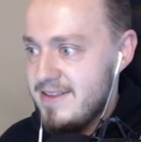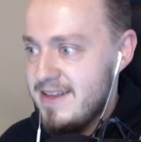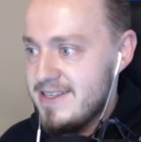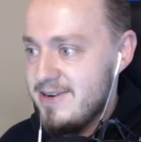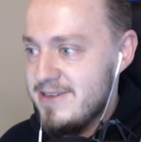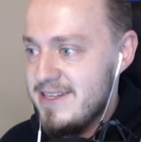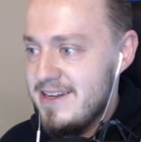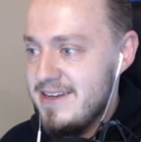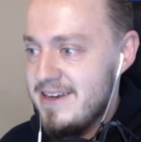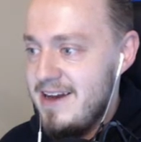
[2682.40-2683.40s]
that's
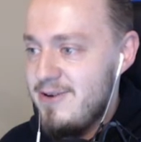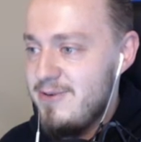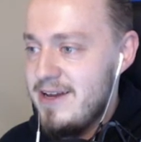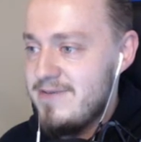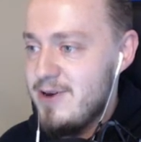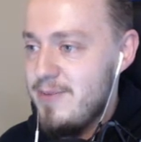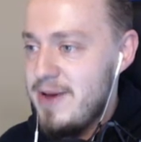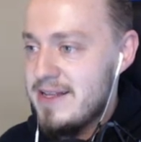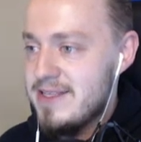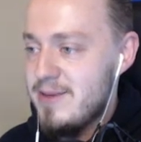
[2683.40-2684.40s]
irritating. I don't want to have to go
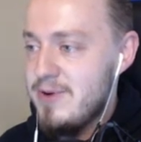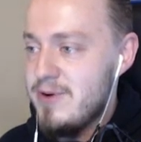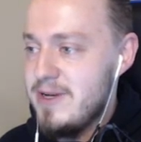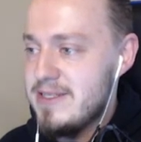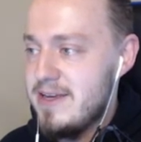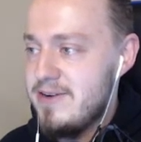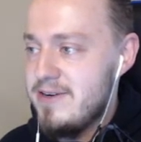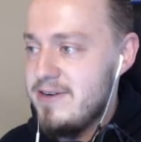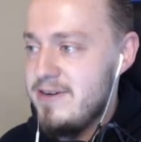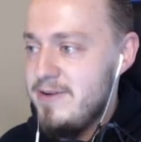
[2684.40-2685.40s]
back to the Pokemon
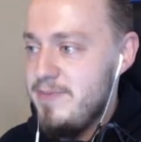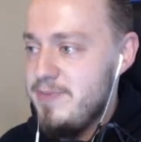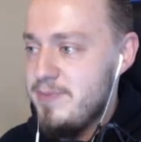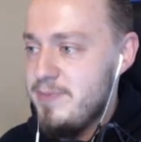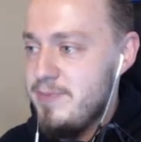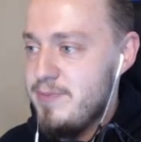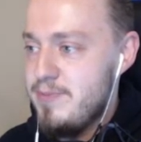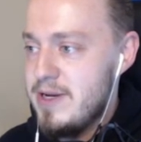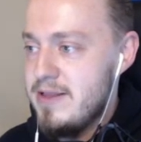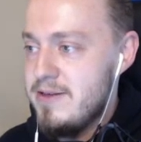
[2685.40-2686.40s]
Center.
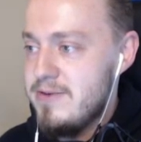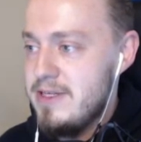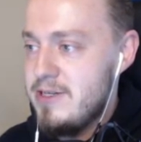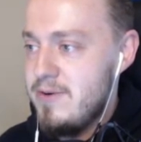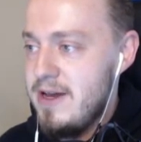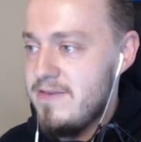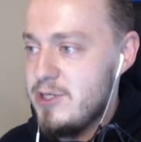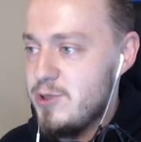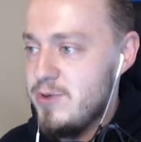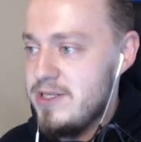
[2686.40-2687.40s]
But I literally don't have a
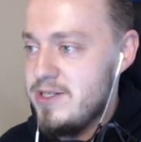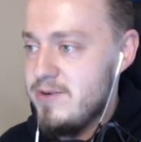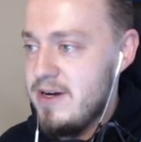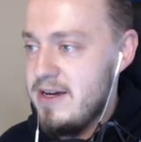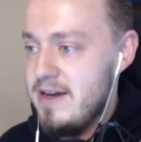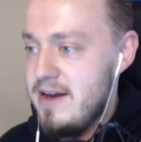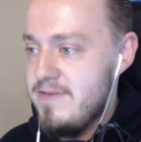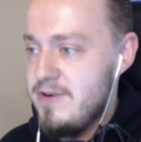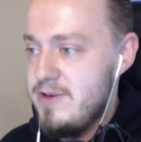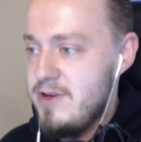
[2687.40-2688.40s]
choice, do I? I
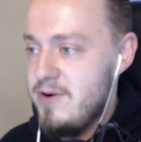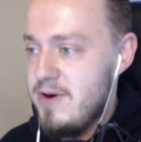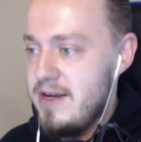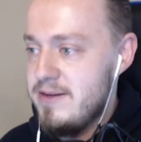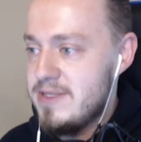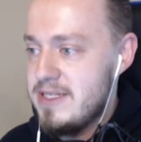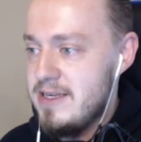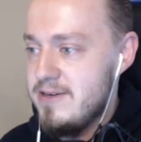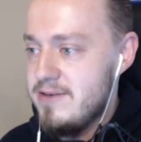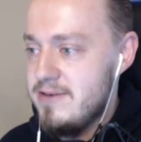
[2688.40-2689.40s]
have no items to
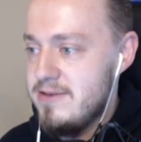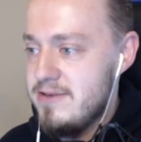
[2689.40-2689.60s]
heal.